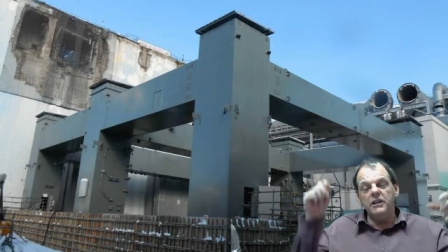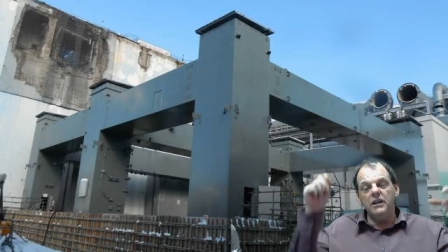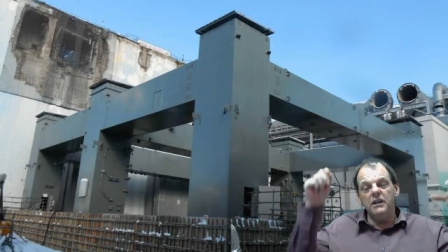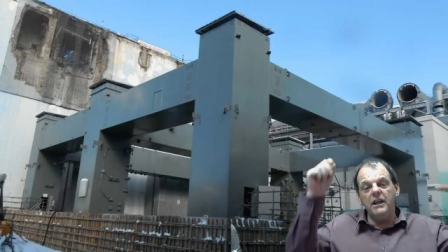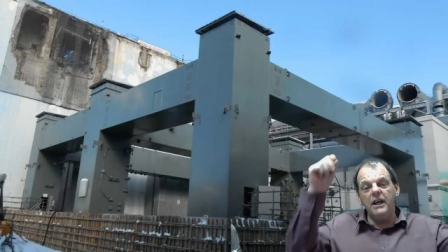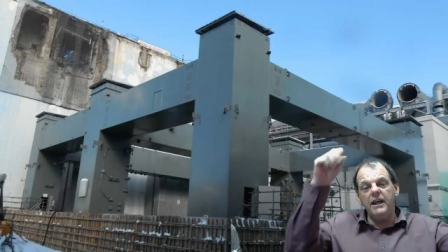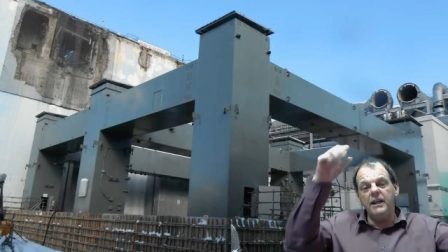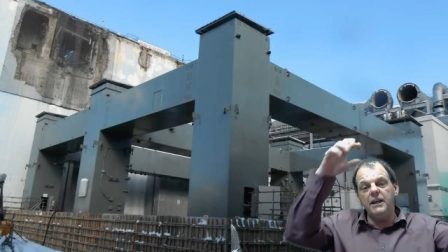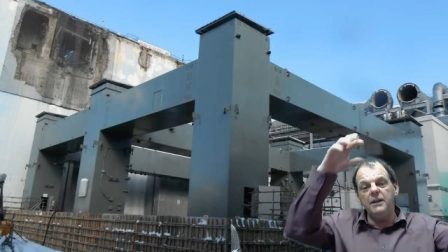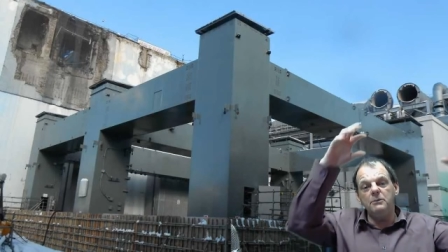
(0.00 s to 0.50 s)
They
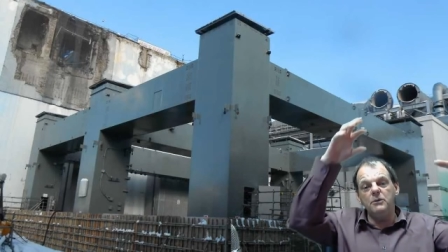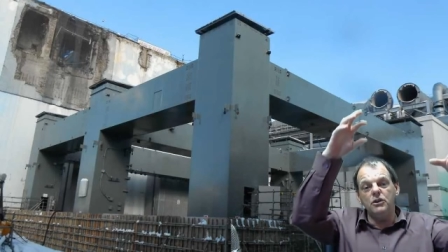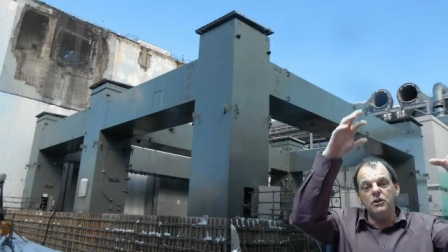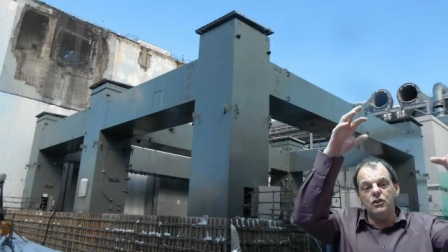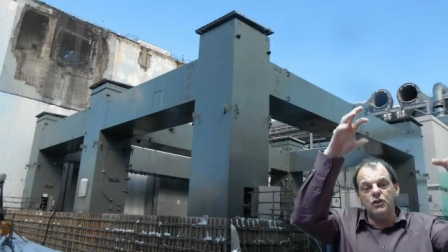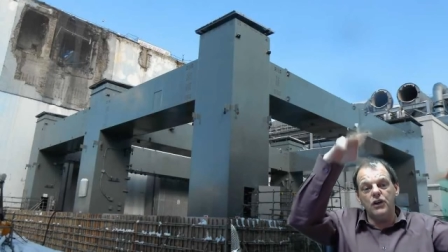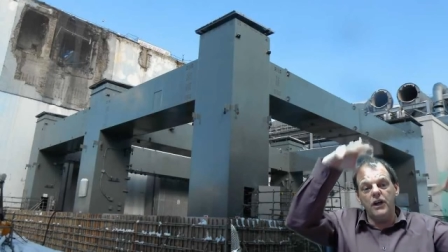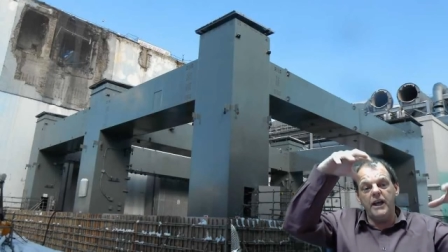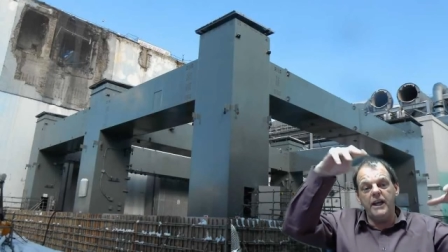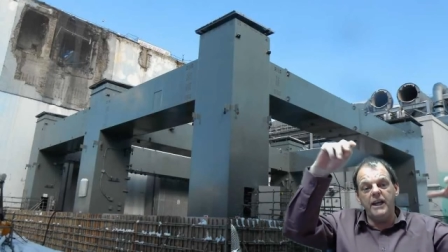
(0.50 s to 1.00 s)
laid in with
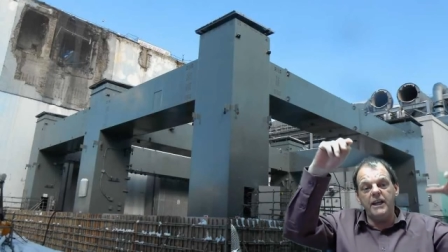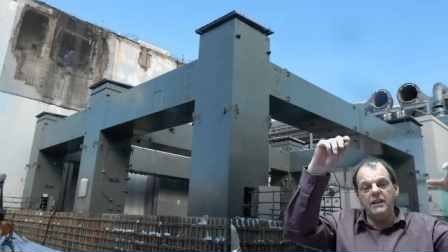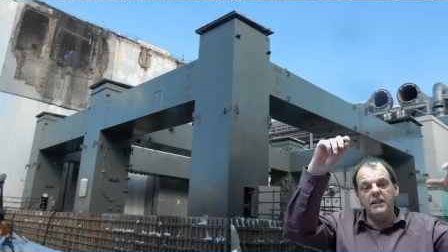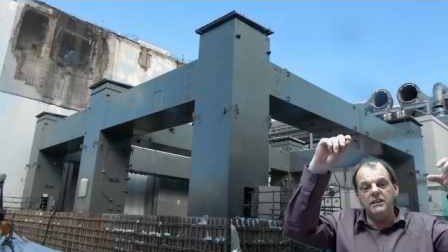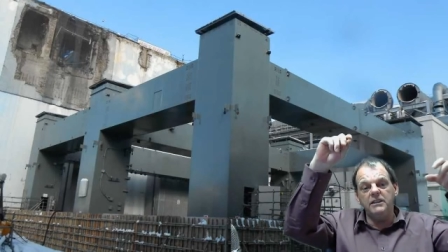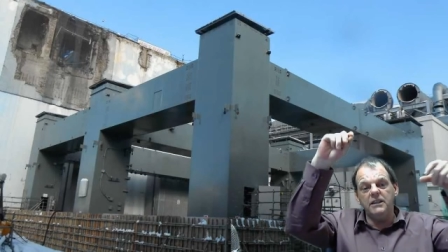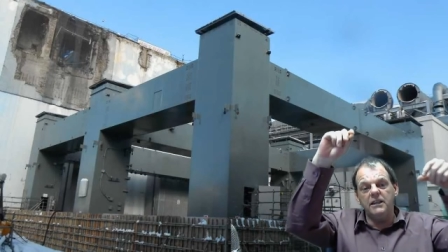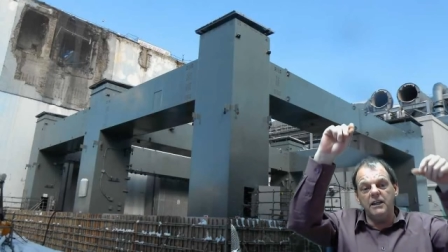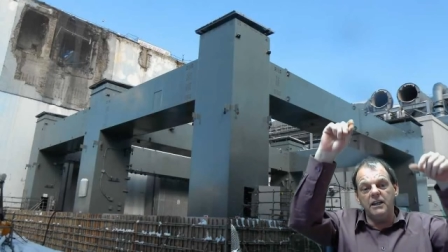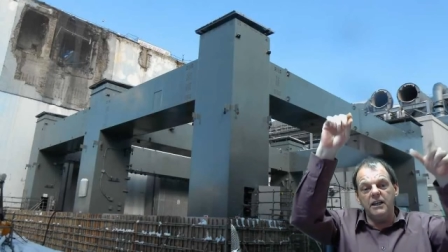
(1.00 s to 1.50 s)

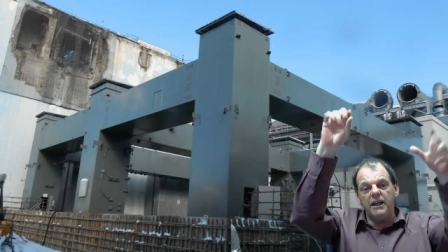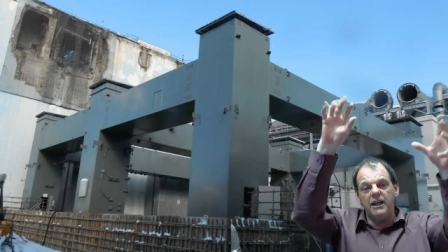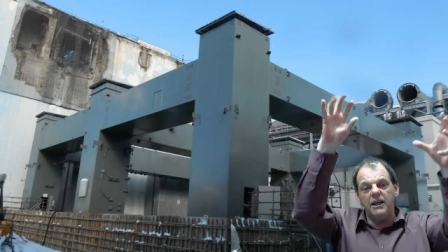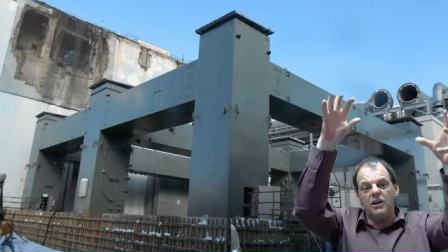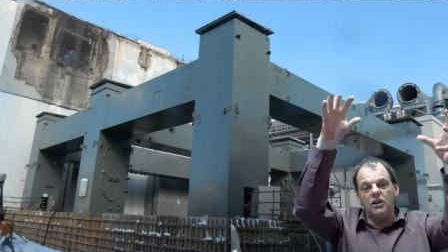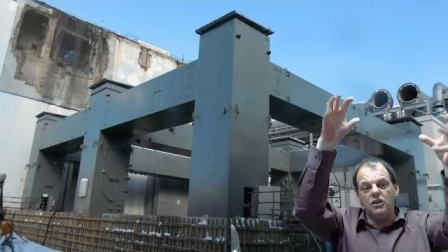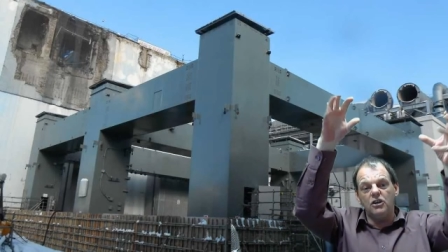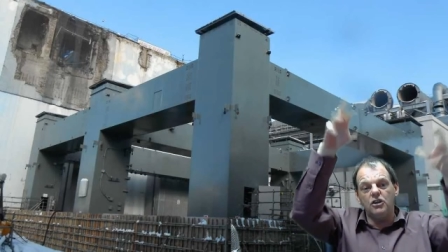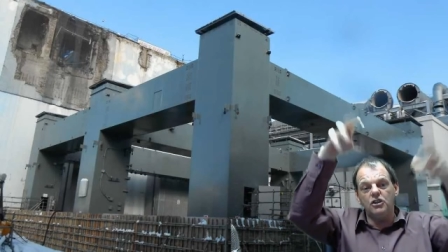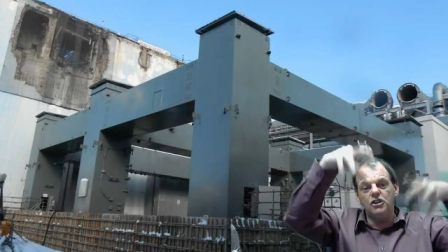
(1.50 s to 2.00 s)
cranes and they
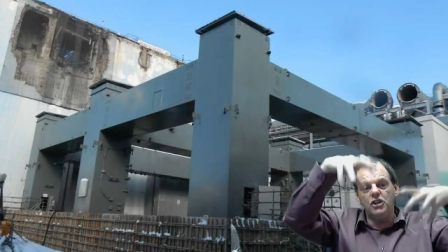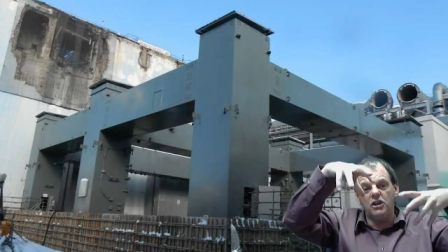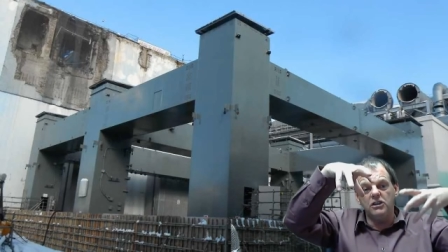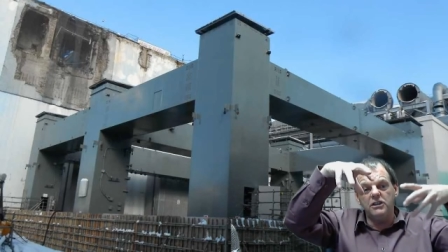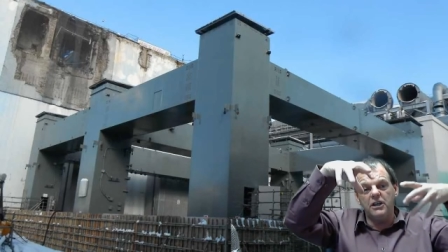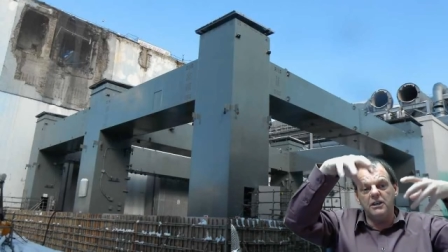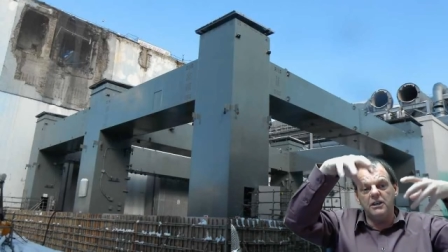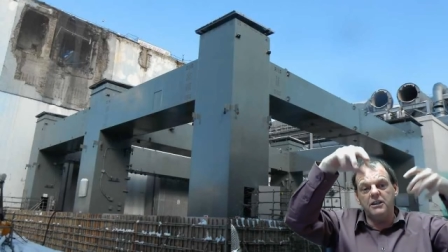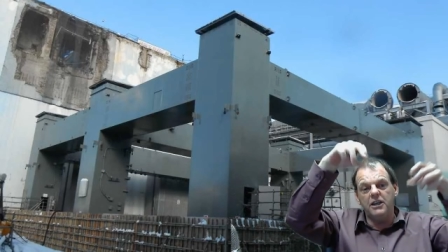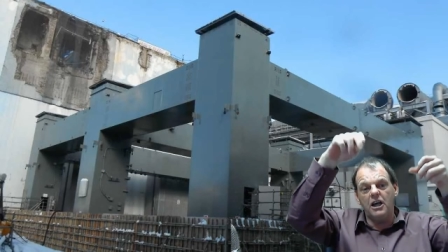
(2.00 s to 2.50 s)
lay other
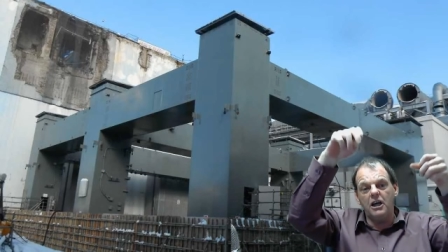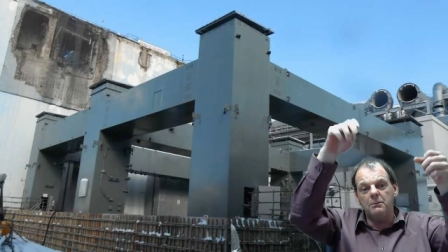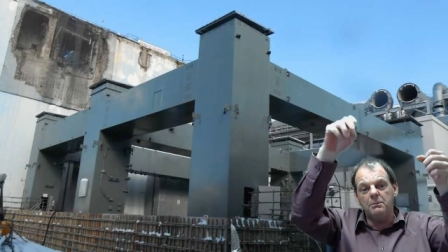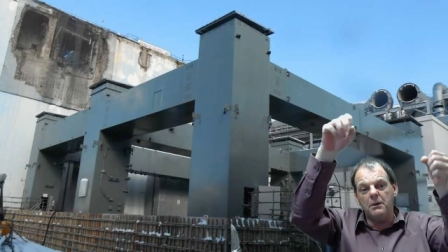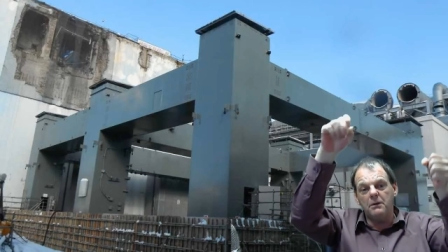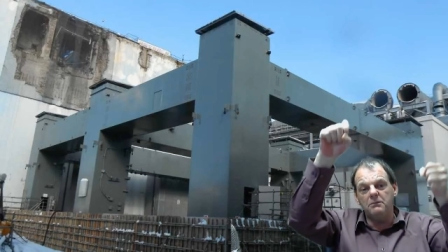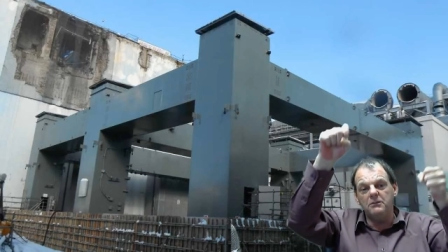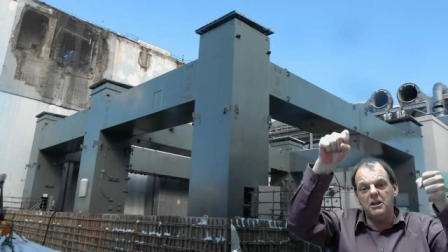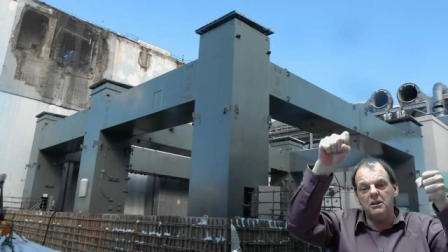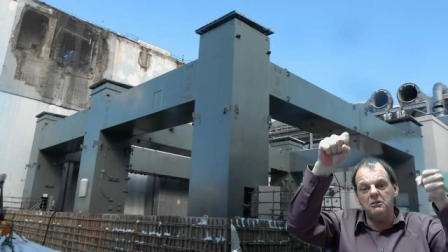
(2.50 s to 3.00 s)
chunks on top
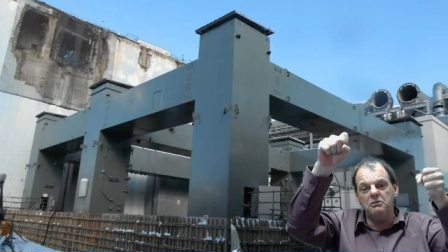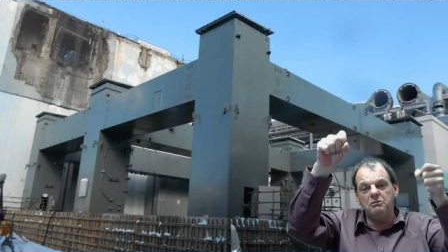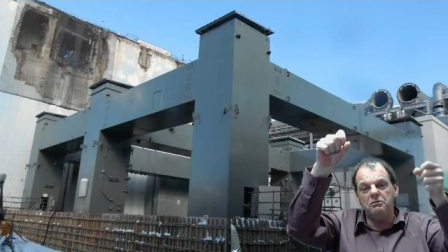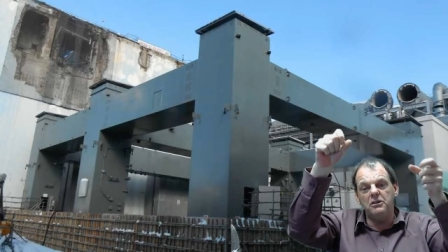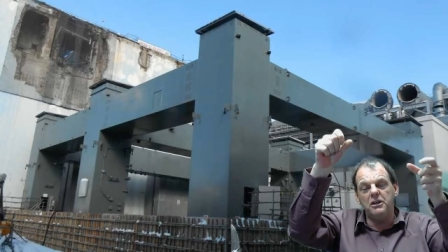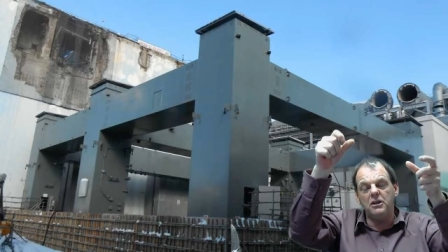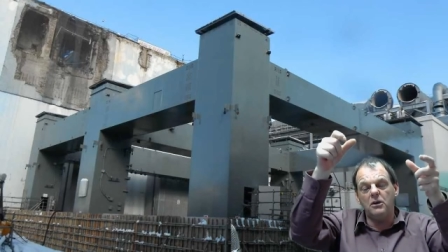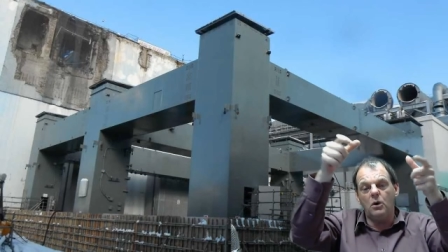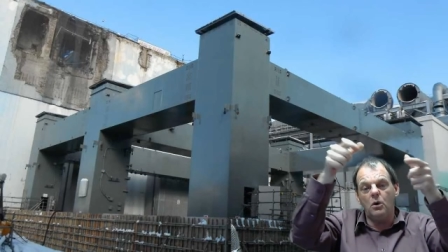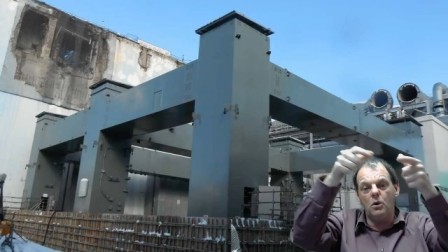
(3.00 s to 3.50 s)
of them. They
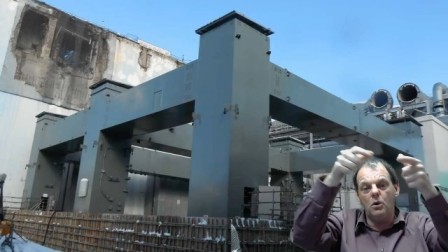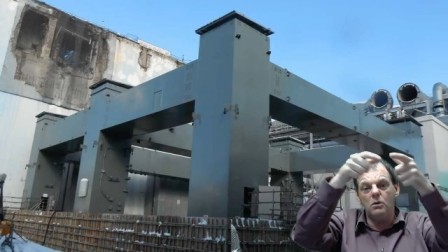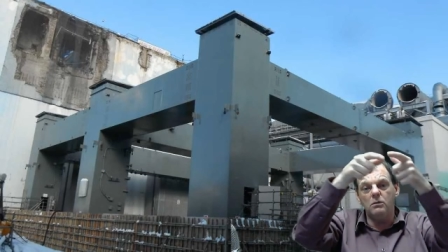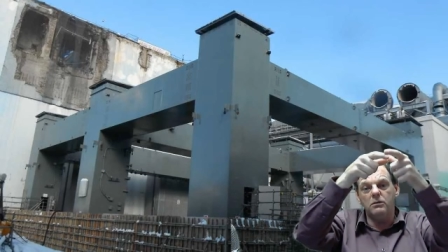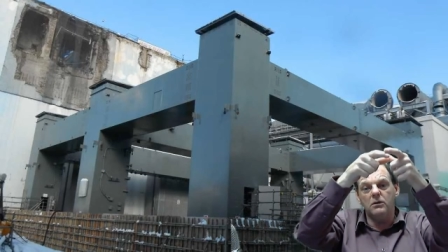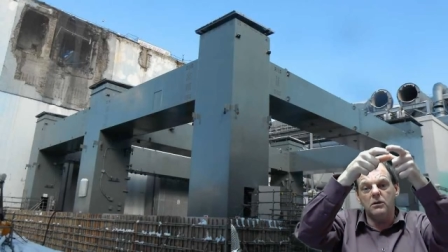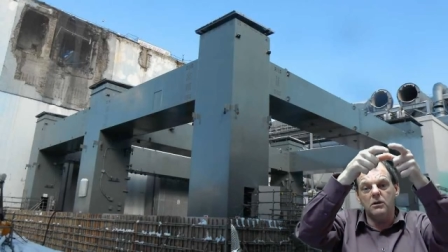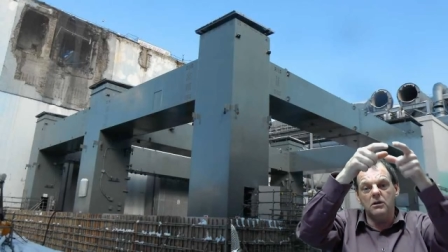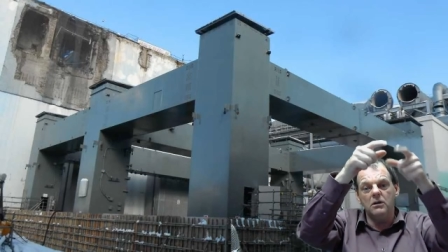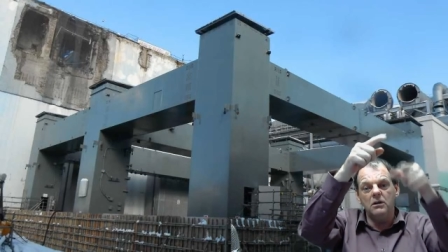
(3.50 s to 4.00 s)
fit
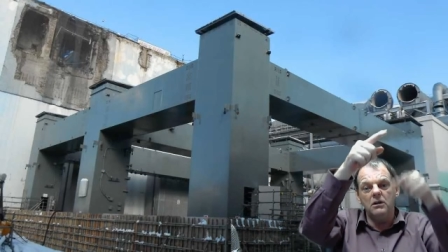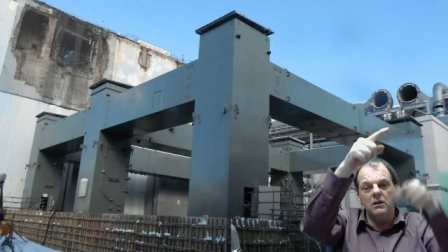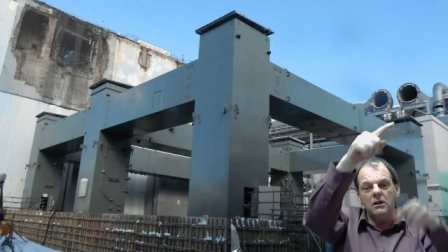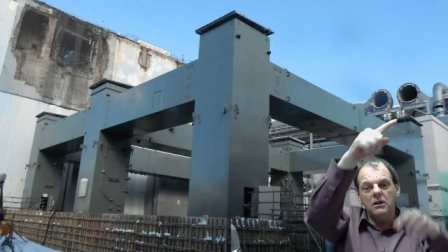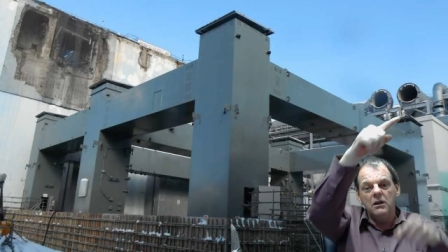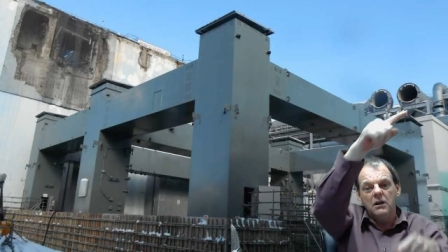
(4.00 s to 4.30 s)
over.